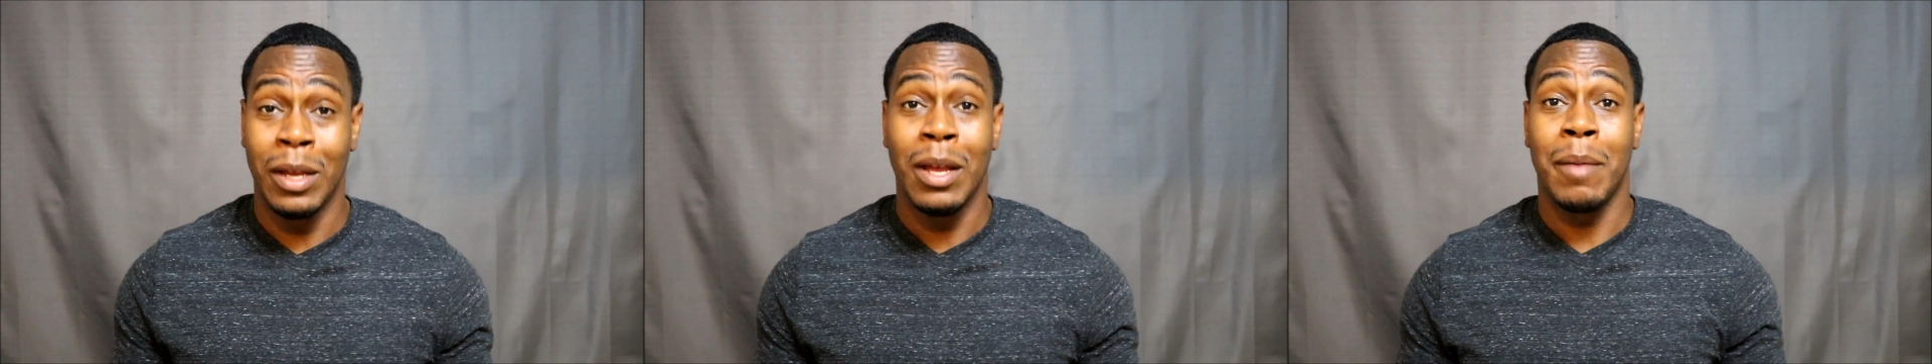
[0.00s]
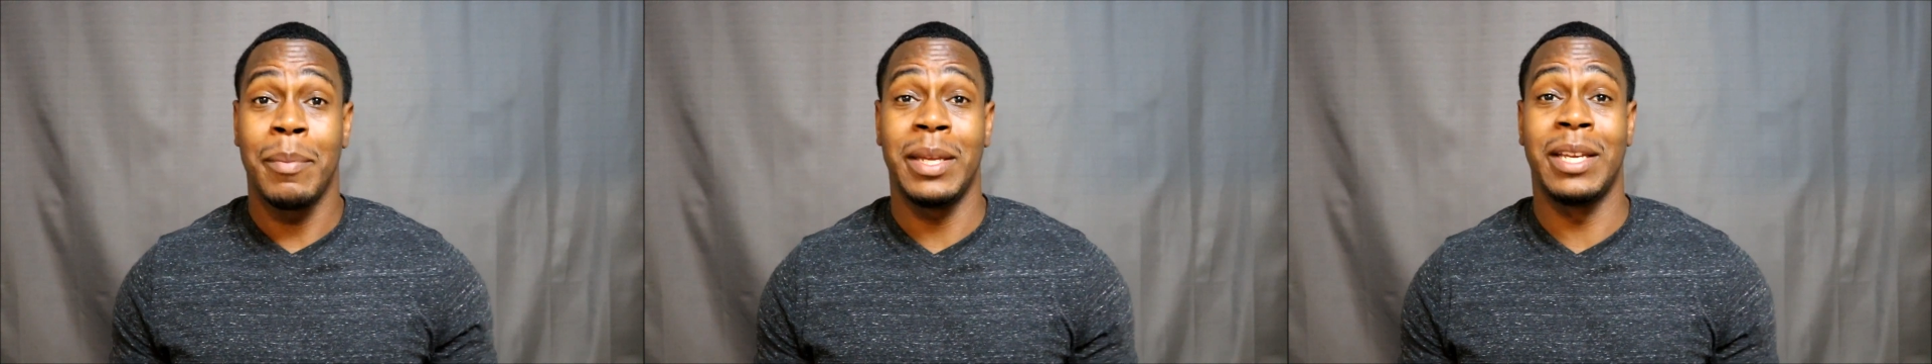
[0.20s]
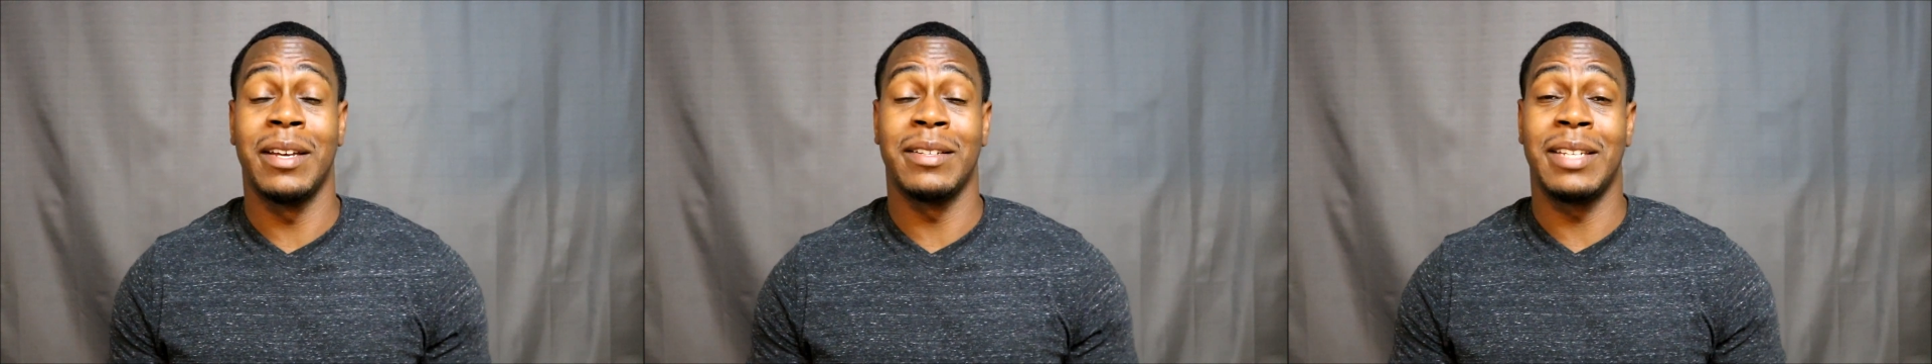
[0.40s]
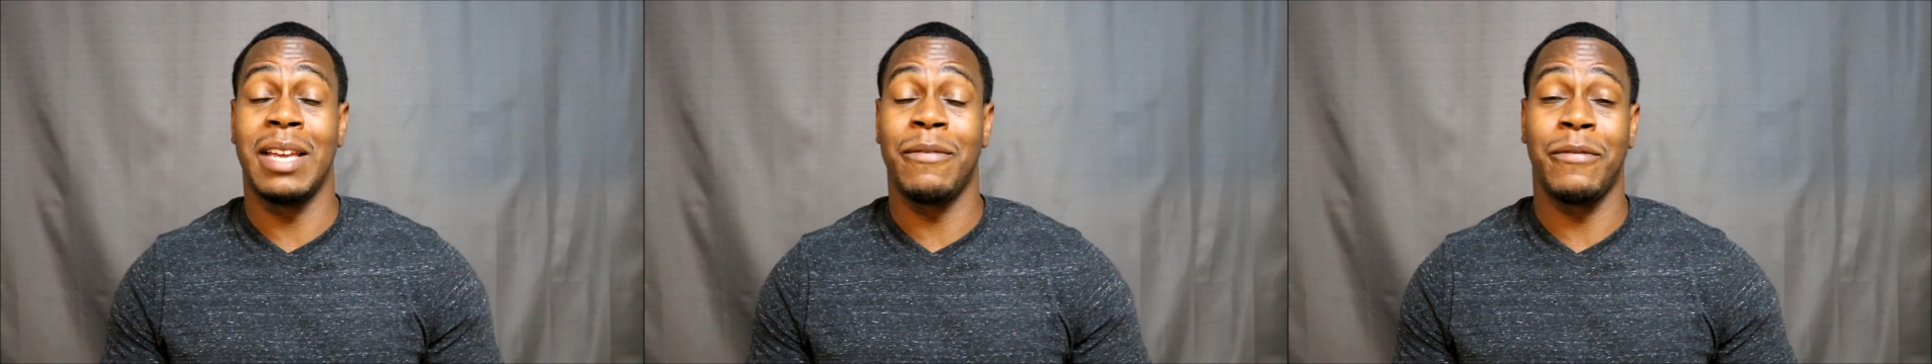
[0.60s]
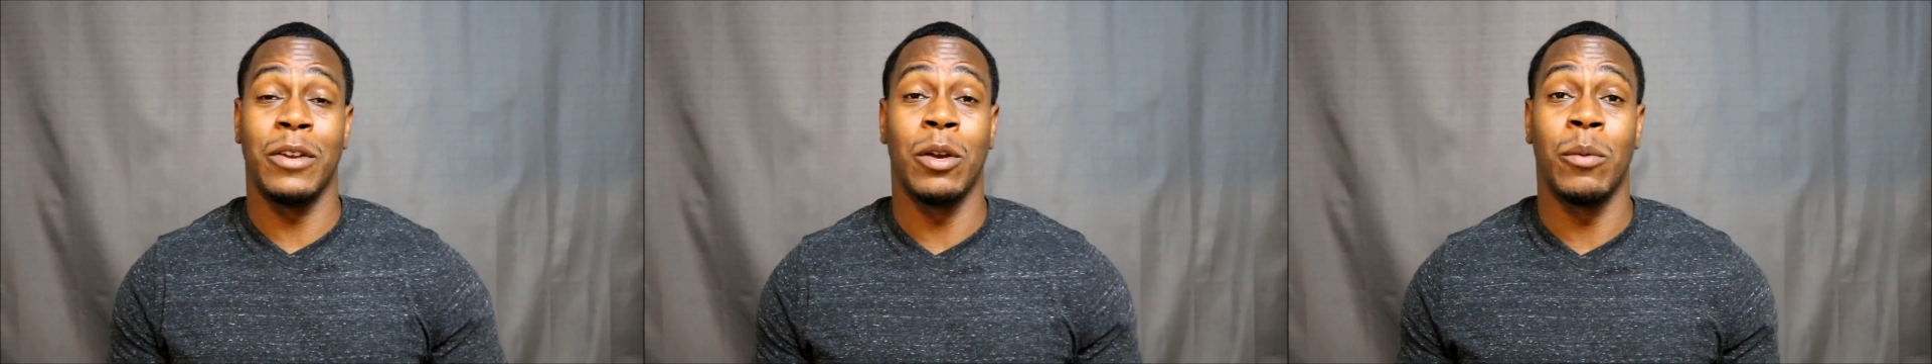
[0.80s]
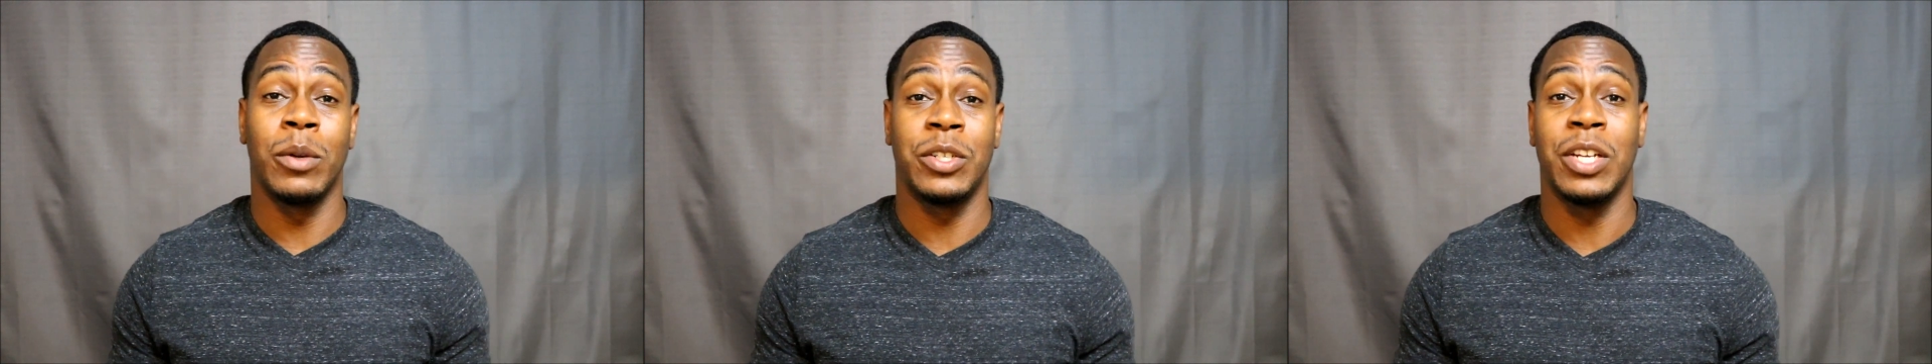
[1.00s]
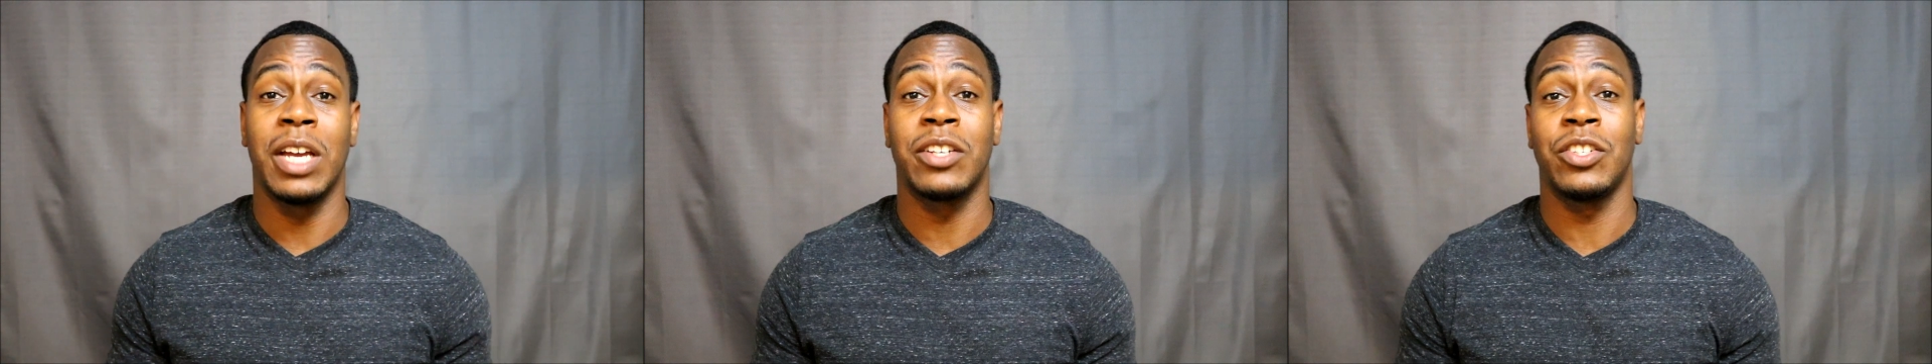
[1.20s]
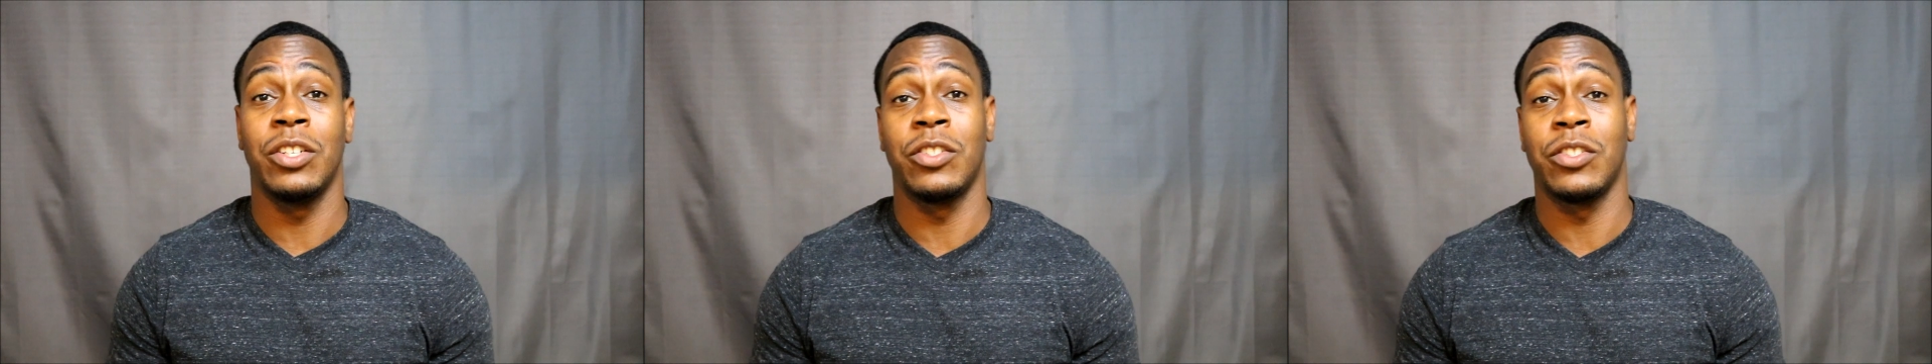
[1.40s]
because they fear
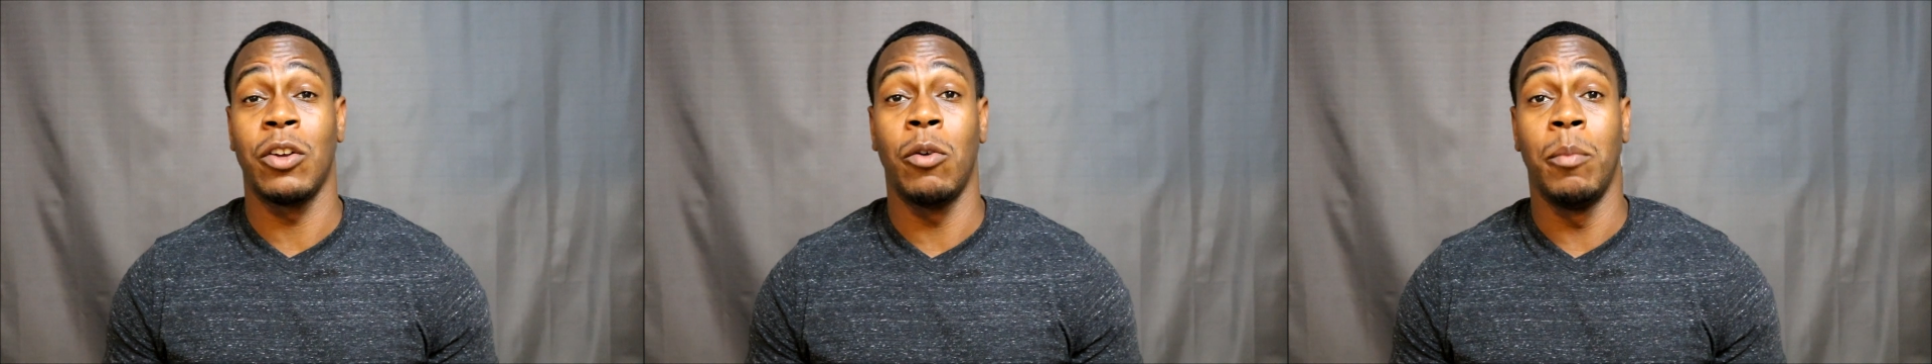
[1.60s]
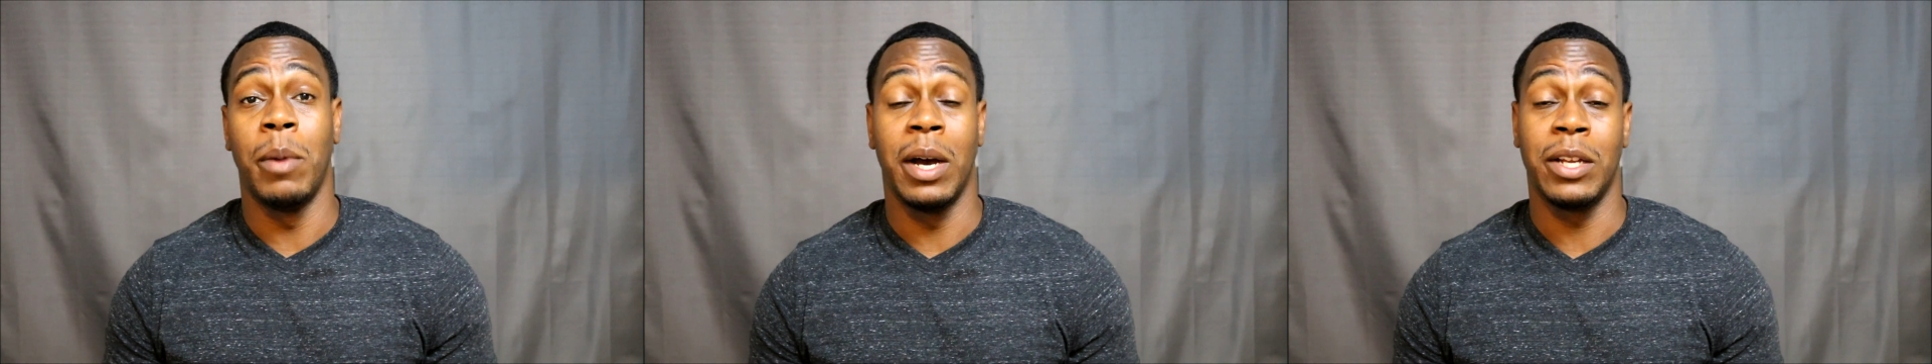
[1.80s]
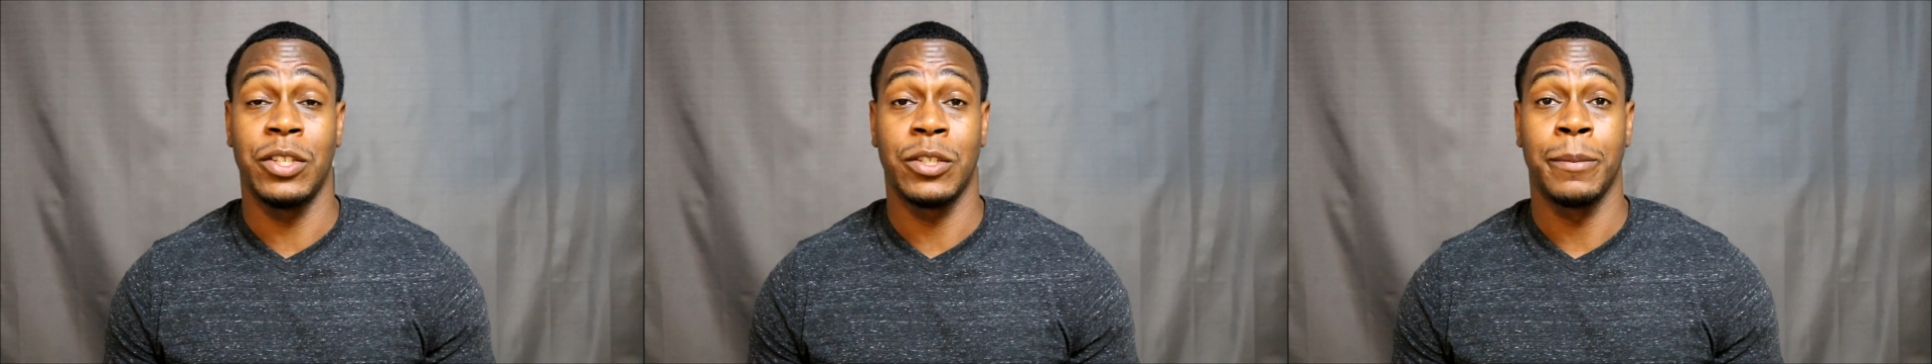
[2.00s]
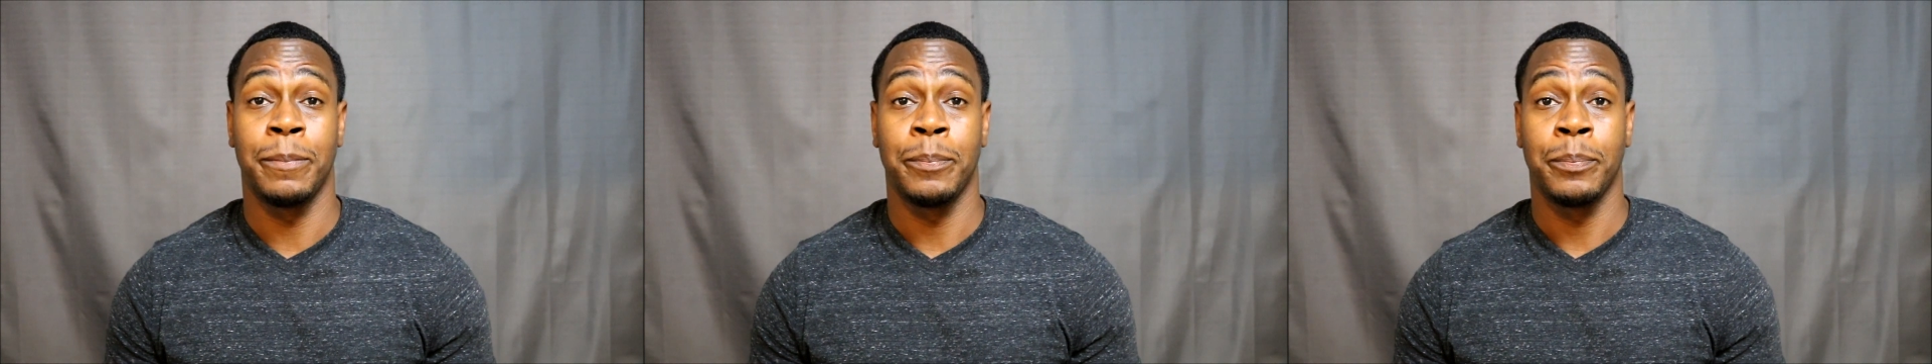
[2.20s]
rejection so much.